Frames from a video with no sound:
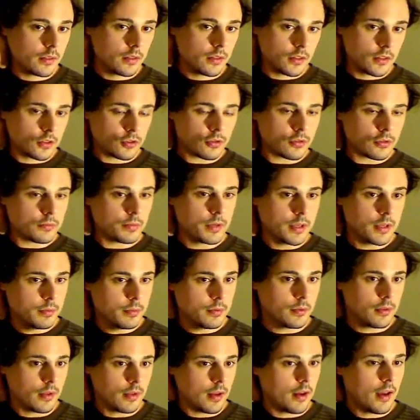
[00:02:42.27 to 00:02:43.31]
certain
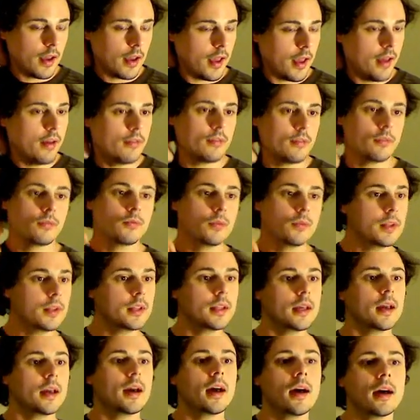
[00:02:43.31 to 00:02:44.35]
people have a really
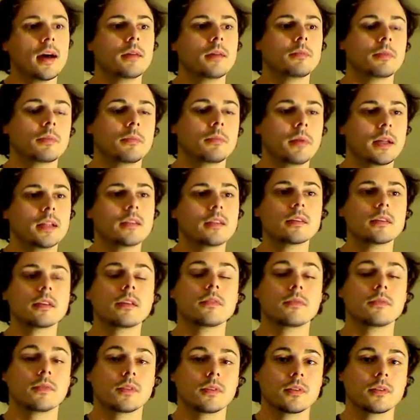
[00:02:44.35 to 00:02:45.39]
high propensity
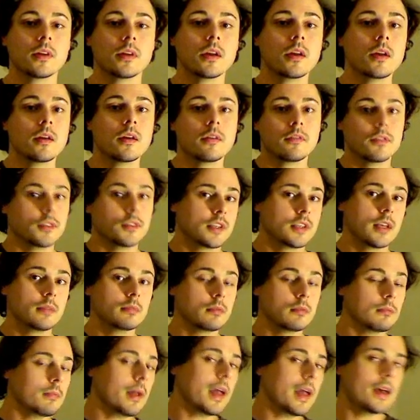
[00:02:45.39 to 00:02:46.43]
for example,
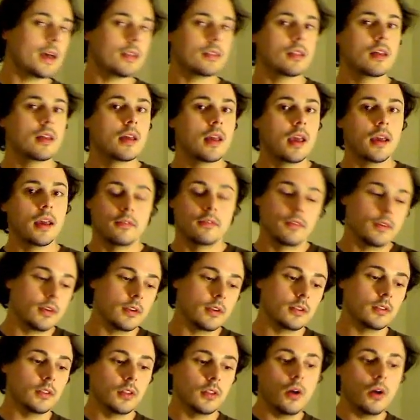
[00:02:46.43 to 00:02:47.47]
math, and very
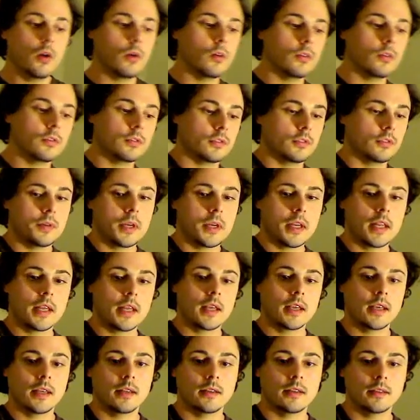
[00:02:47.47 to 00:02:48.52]
low for
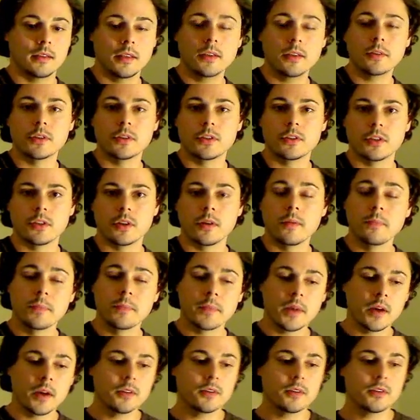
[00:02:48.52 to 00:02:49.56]
reading and literature.
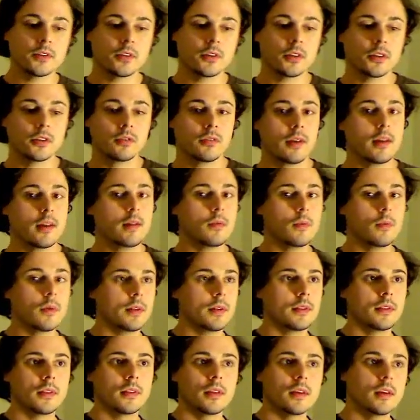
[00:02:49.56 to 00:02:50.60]
Others are great
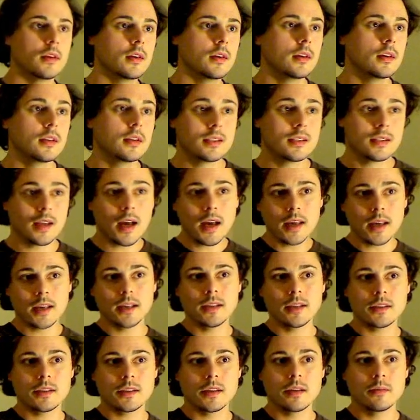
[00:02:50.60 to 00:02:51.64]
with
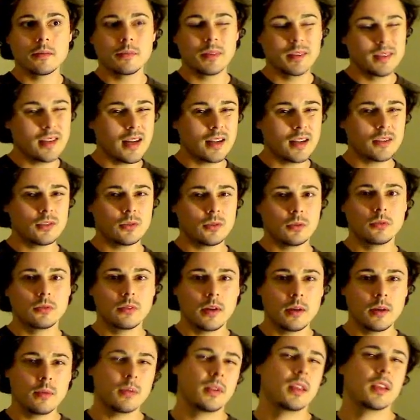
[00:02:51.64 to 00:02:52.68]
science, but not so
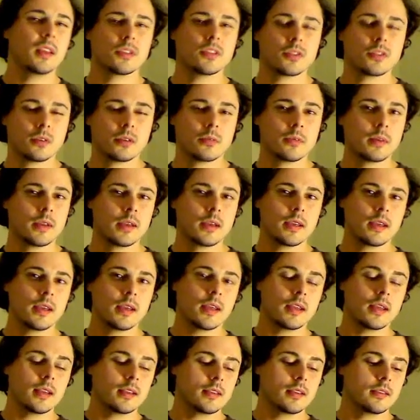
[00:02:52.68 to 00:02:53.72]
great with history
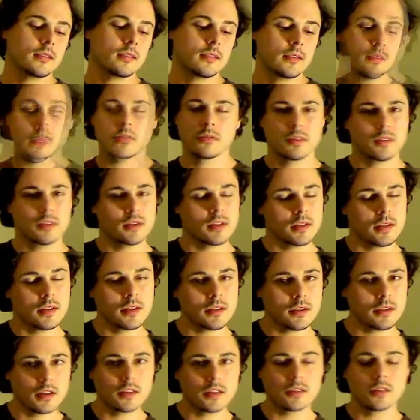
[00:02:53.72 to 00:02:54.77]
and
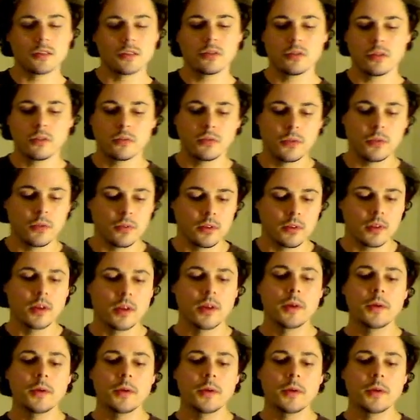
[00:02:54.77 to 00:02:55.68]
statistics and so forth.